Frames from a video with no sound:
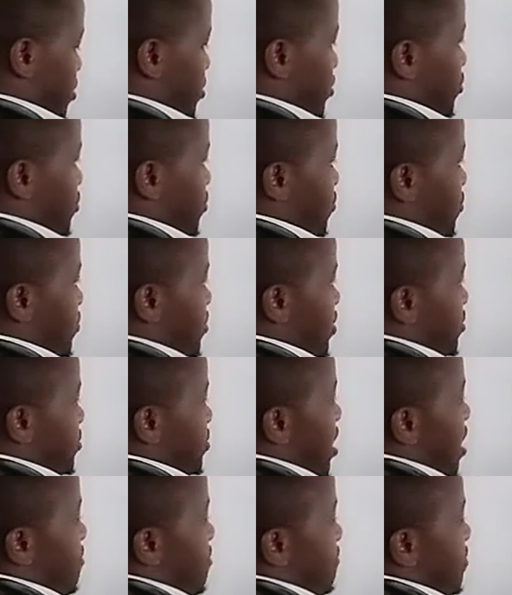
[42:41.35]

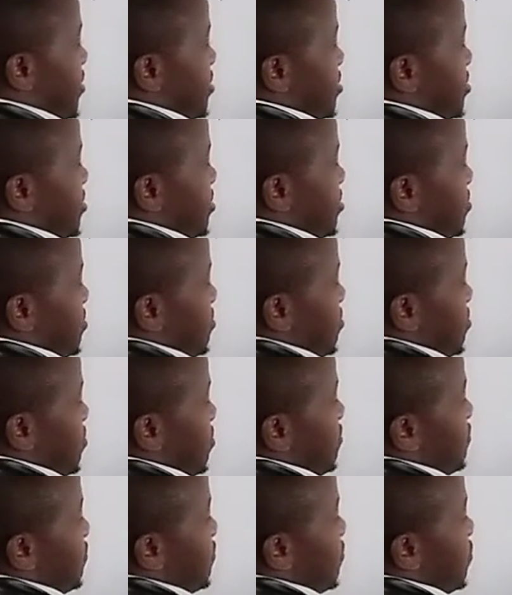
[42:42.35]
600
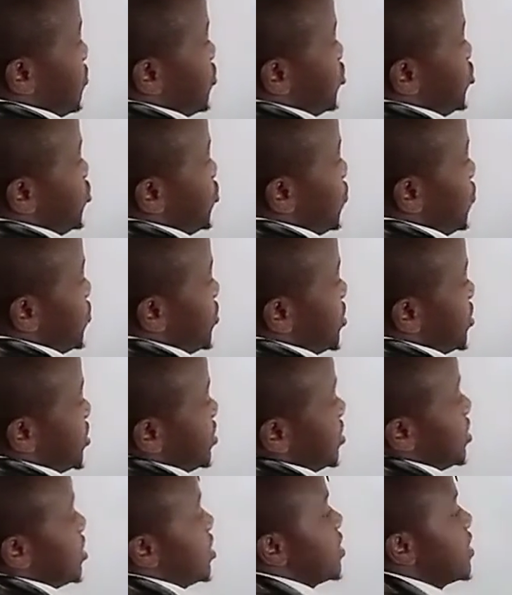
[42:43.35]
of course joules.
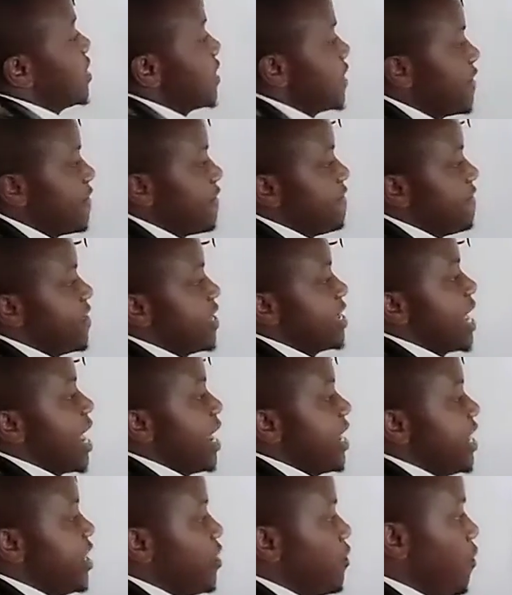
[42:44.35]
They are
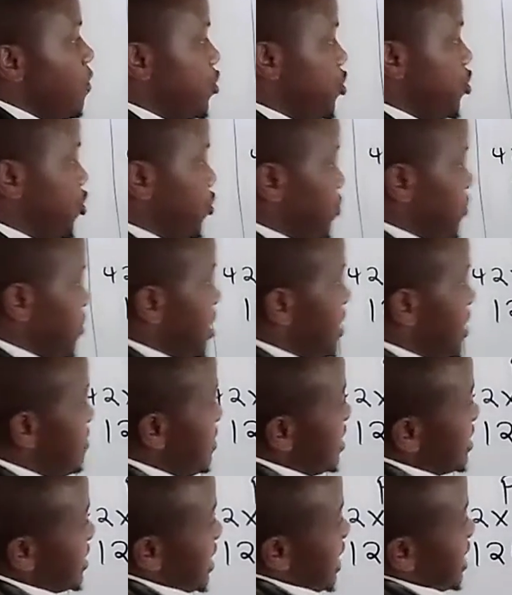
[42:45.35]
equal to, in
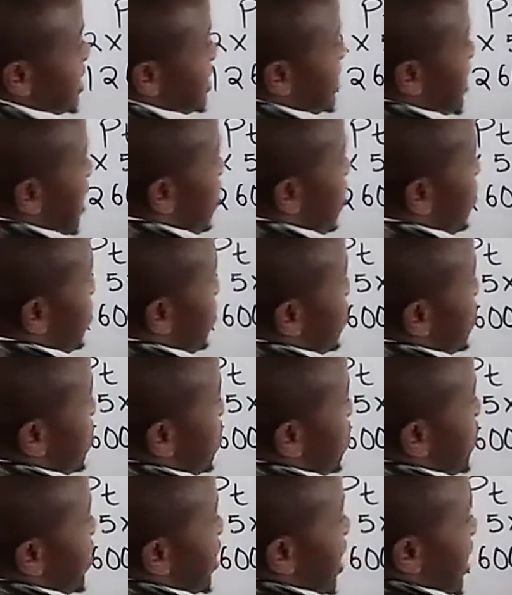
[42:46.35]
this case now,
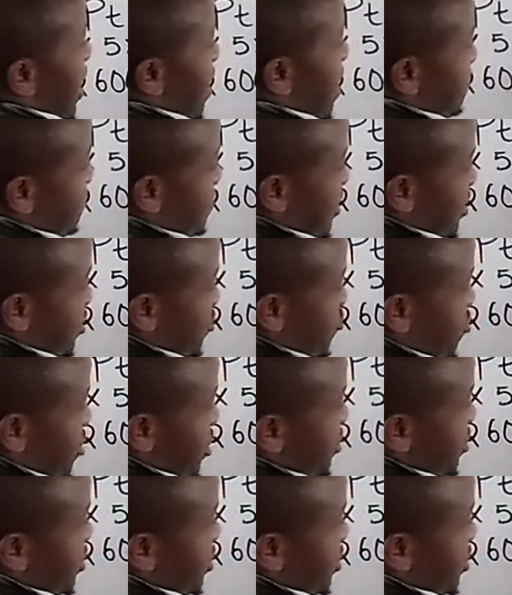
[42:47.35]
we can have these 3